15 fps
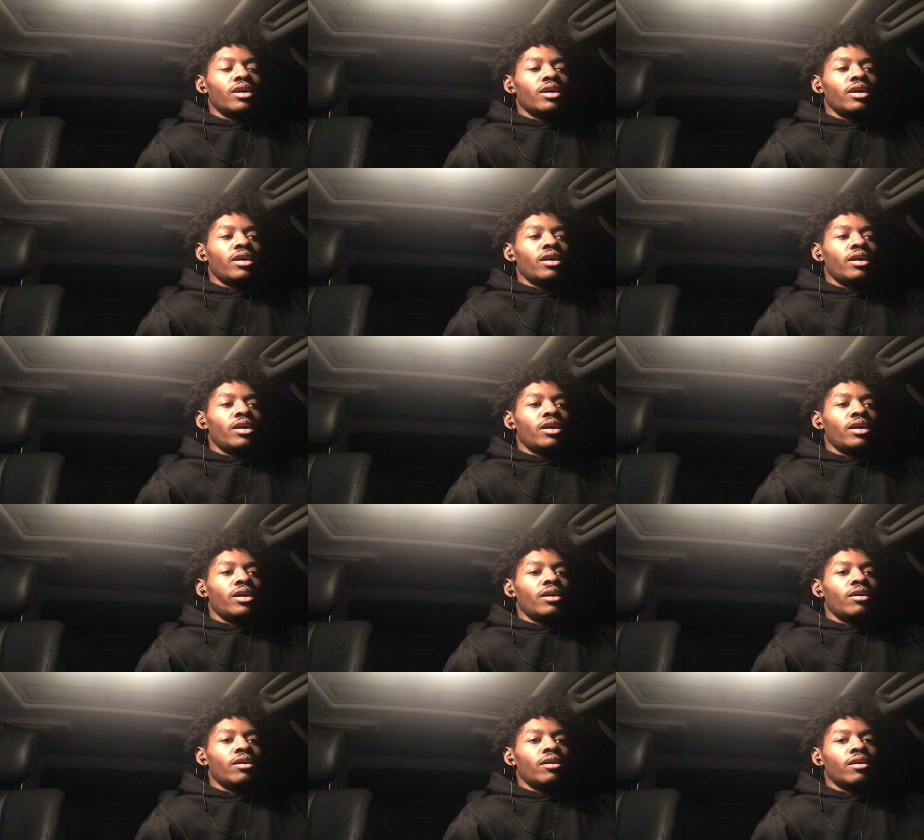
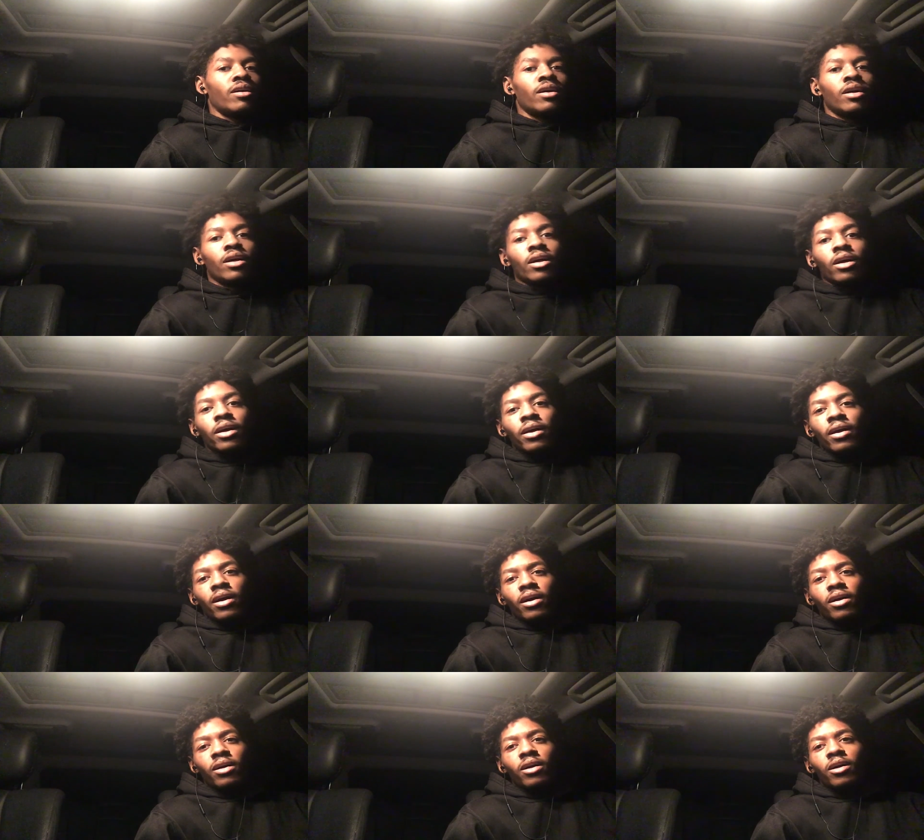And
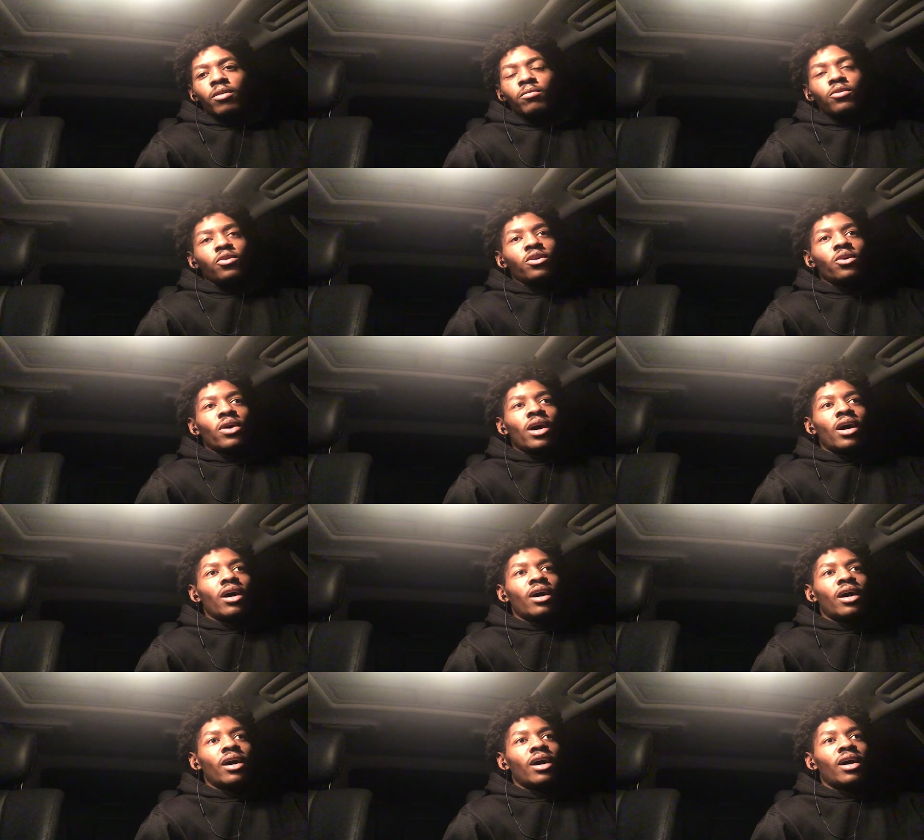
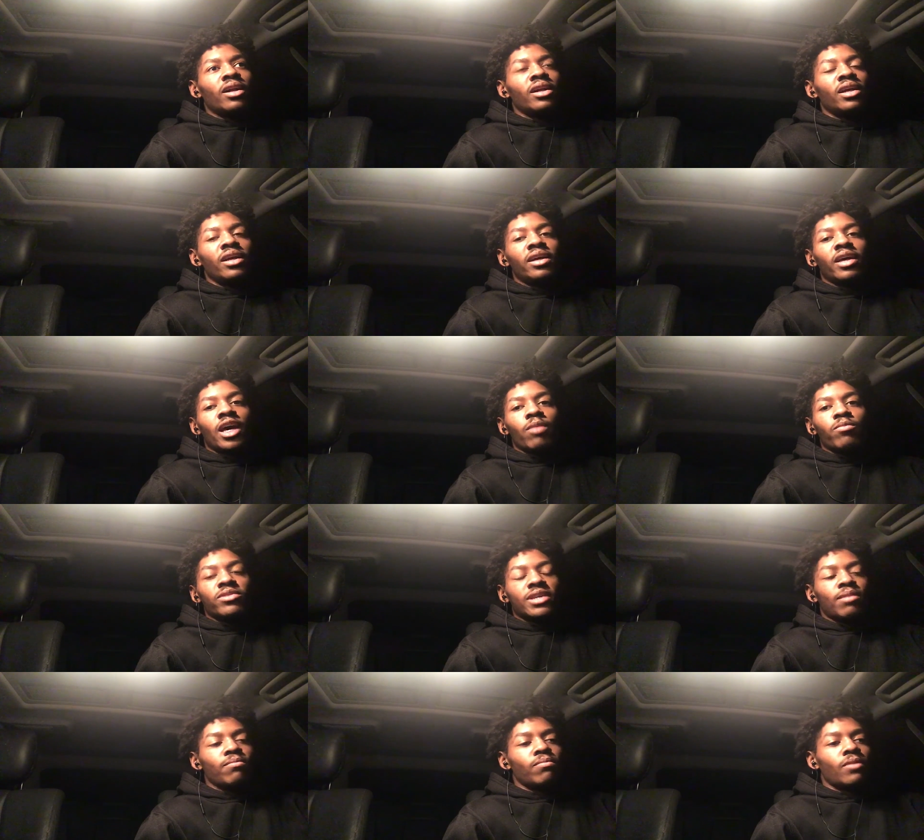I leave campus.
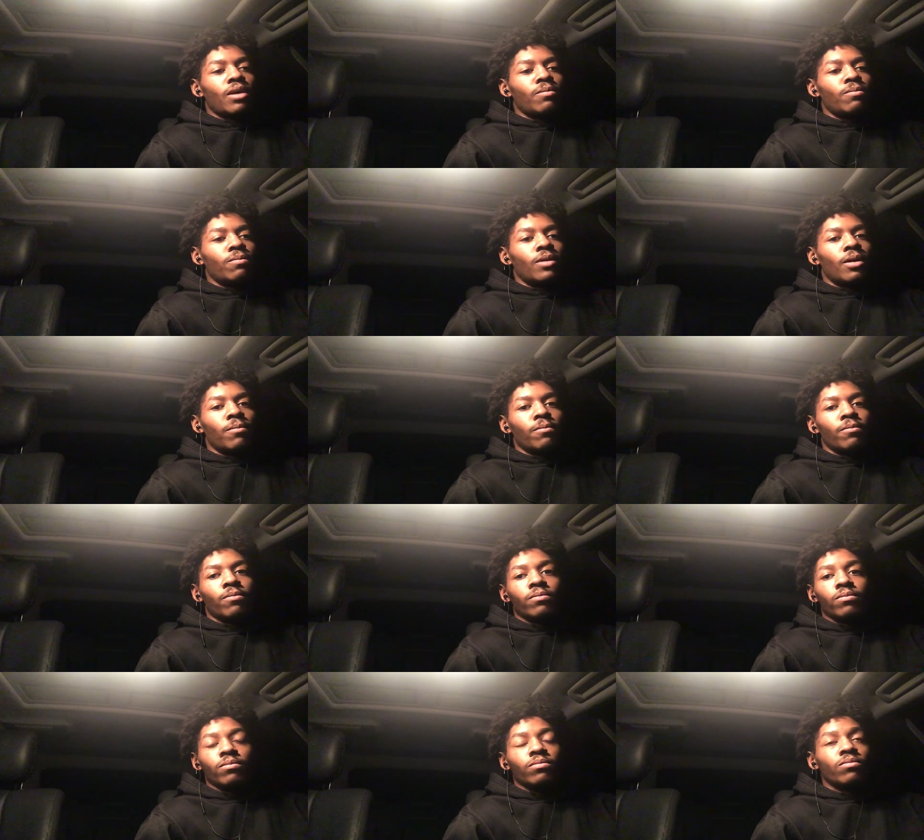I'm
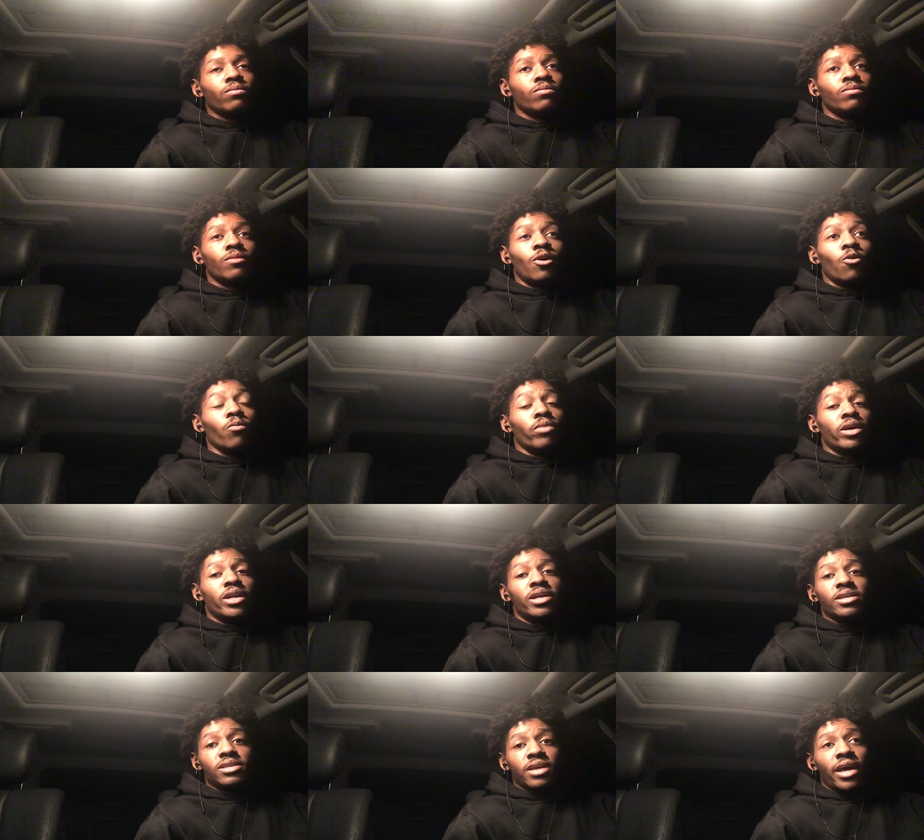on
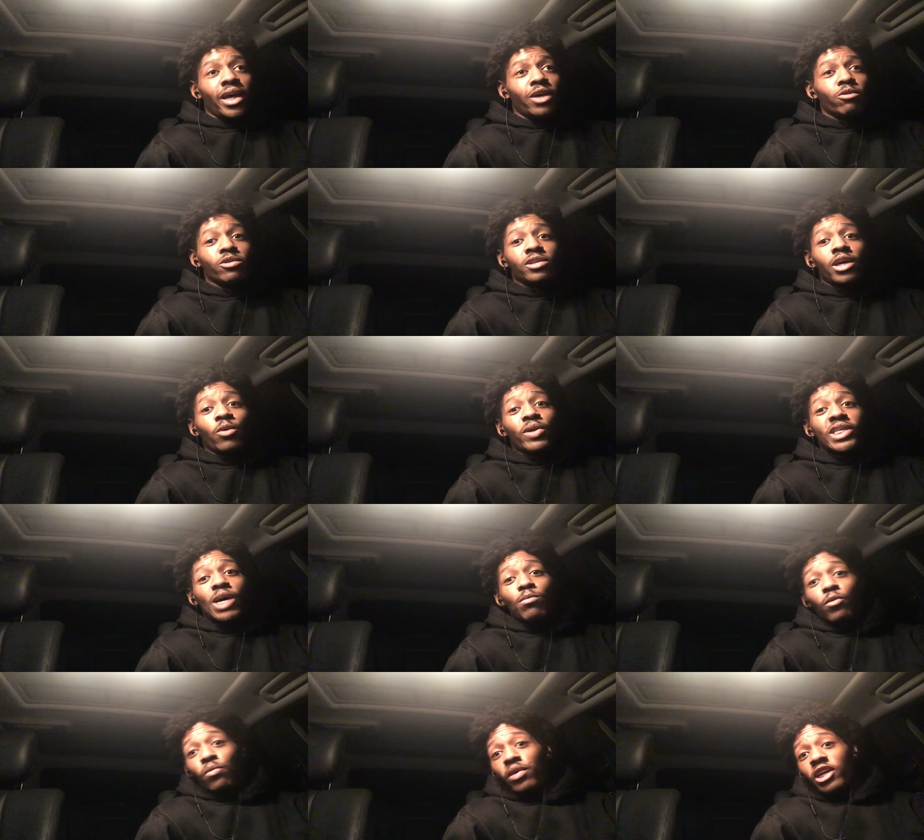business. I ain't gonna say what
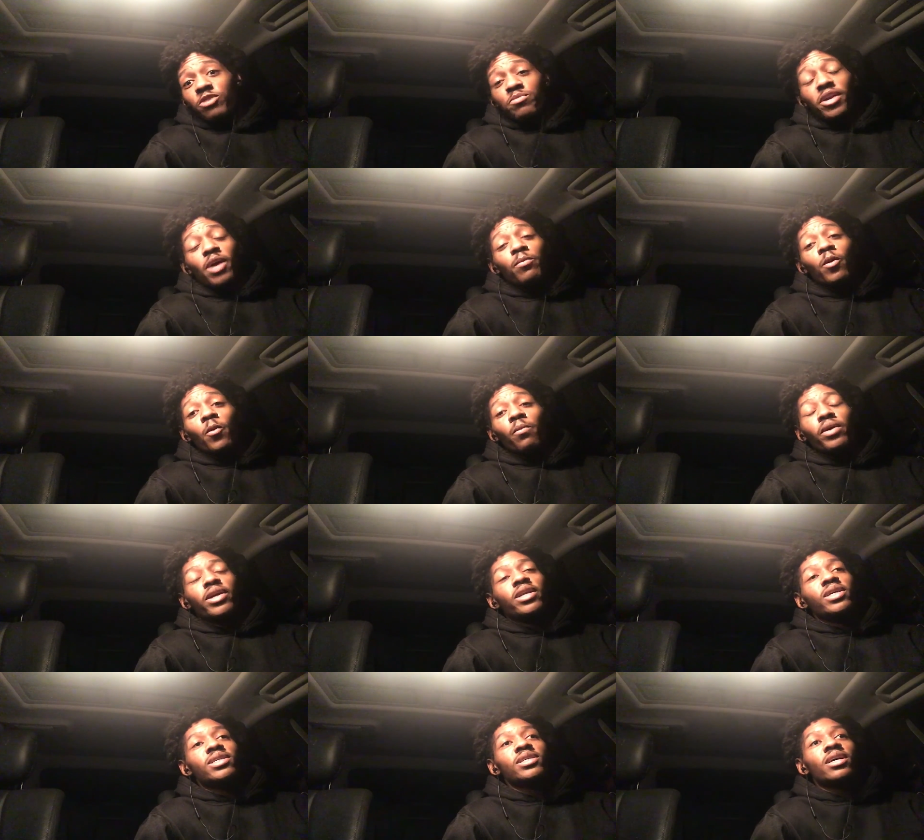type of business, but I'm on
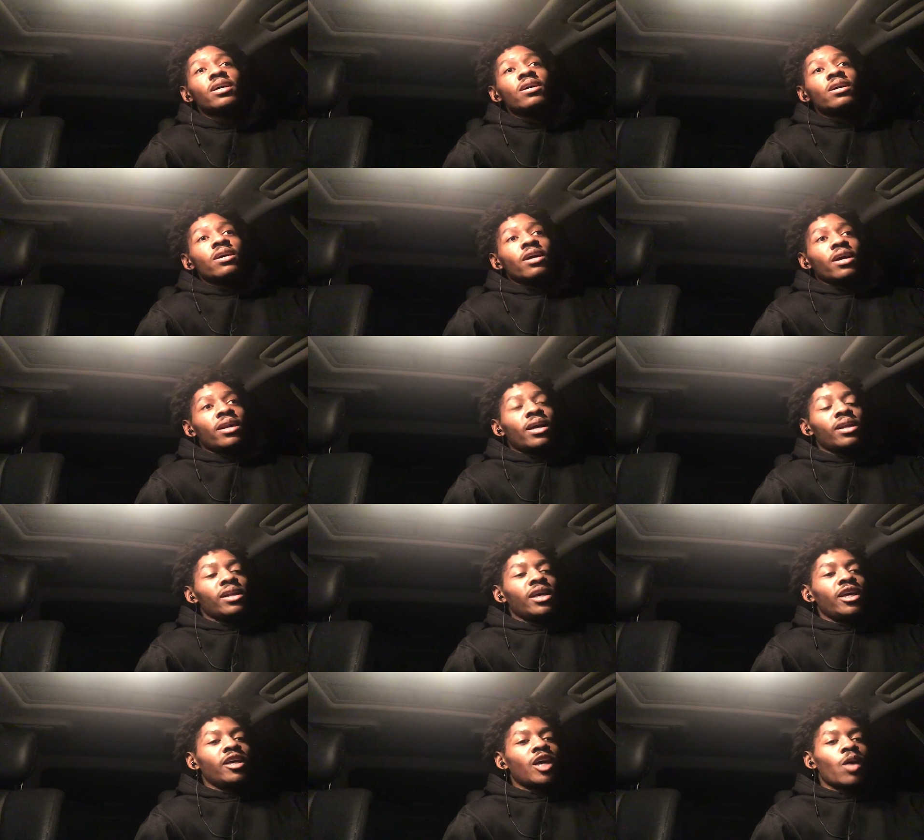business, and I
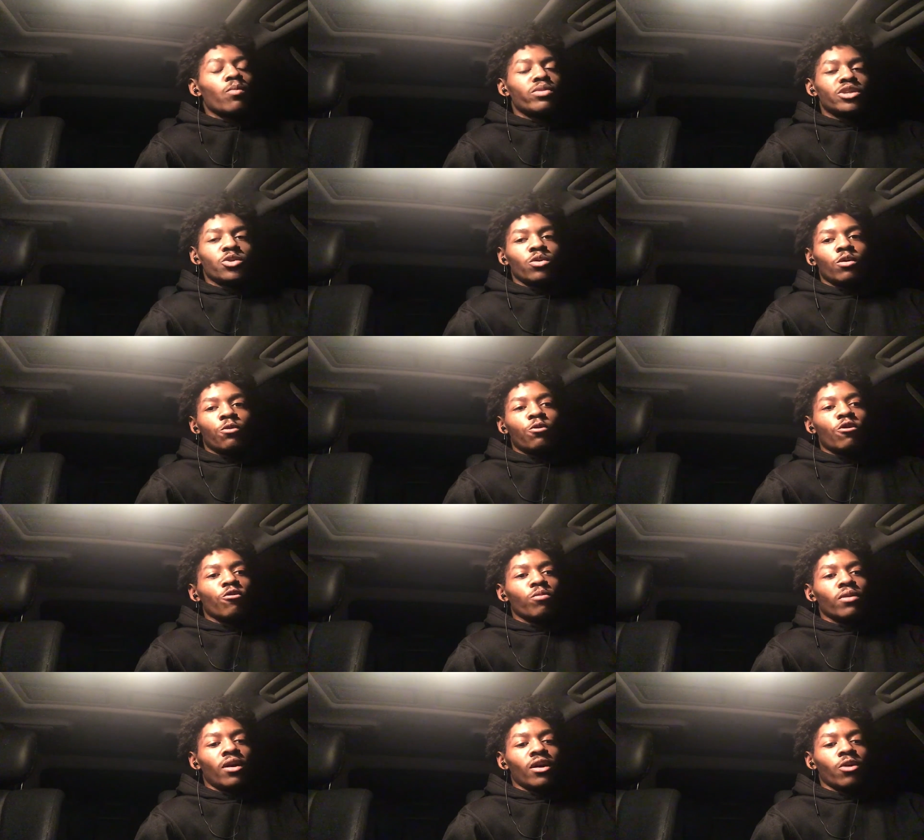leave campus during 4th
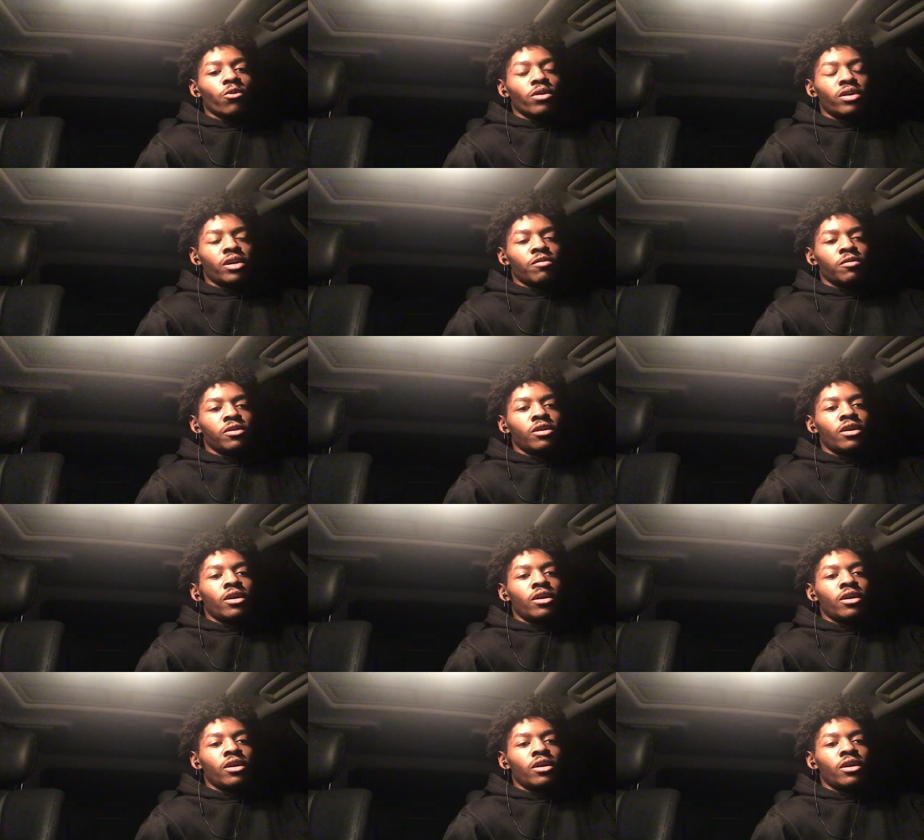block or whatever.